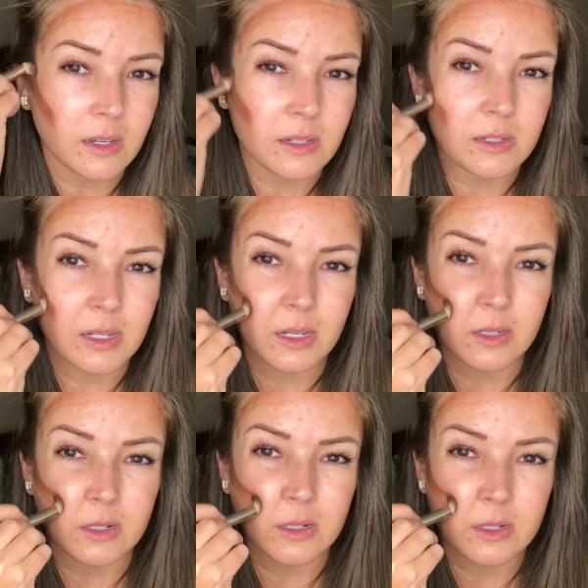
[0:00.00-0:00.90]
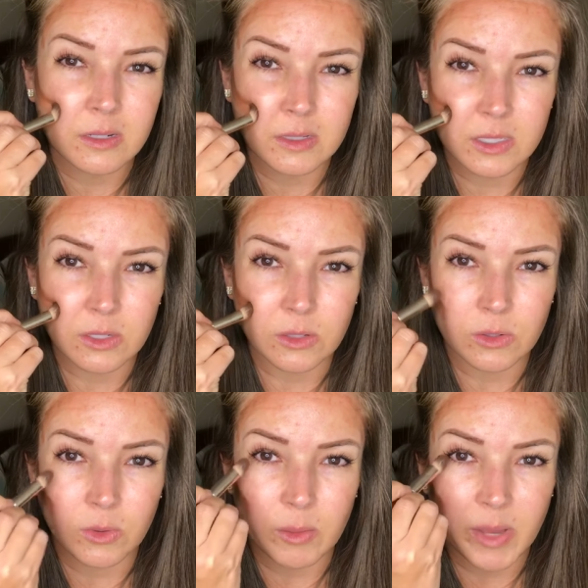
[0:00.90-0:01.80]
down to
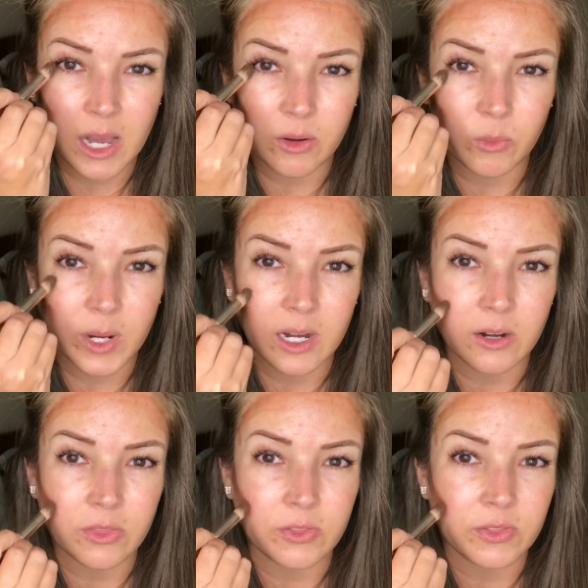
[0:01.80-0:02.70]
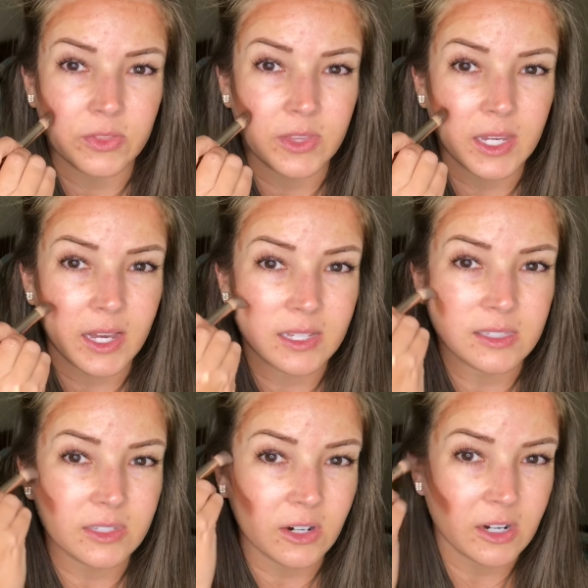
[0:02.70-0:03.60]
about where the eye
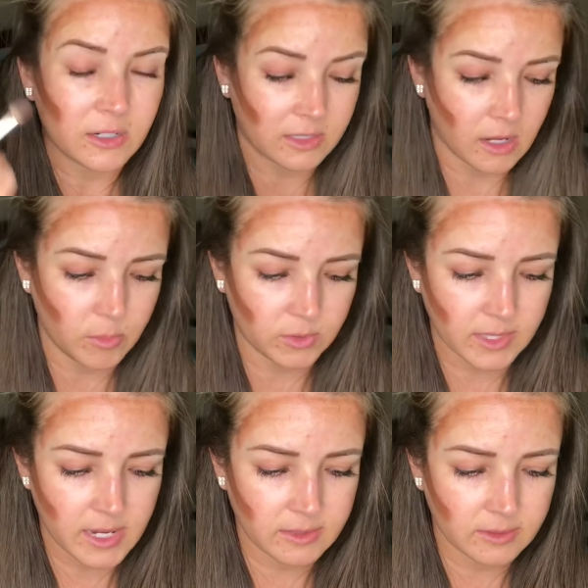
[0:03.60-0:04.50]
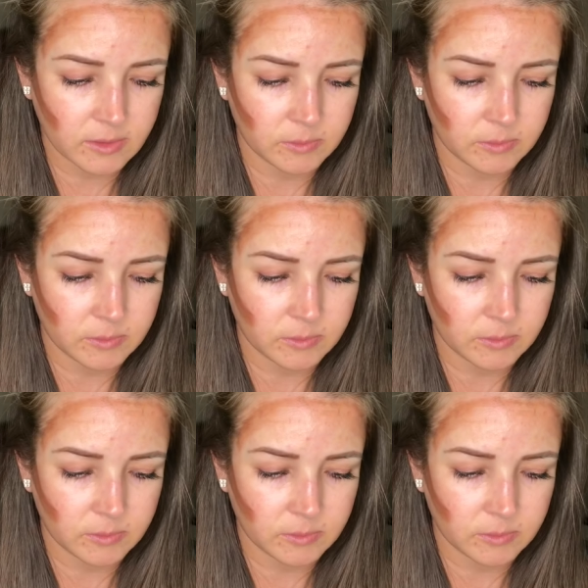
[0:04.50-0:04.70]
starts on both sides.